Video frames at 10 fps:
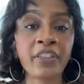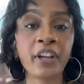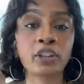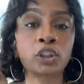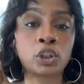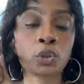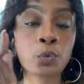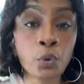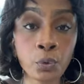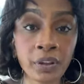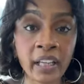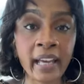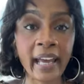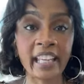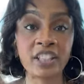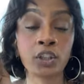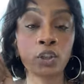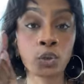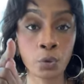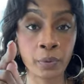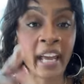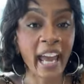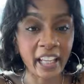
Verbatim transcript: the truth is the truth.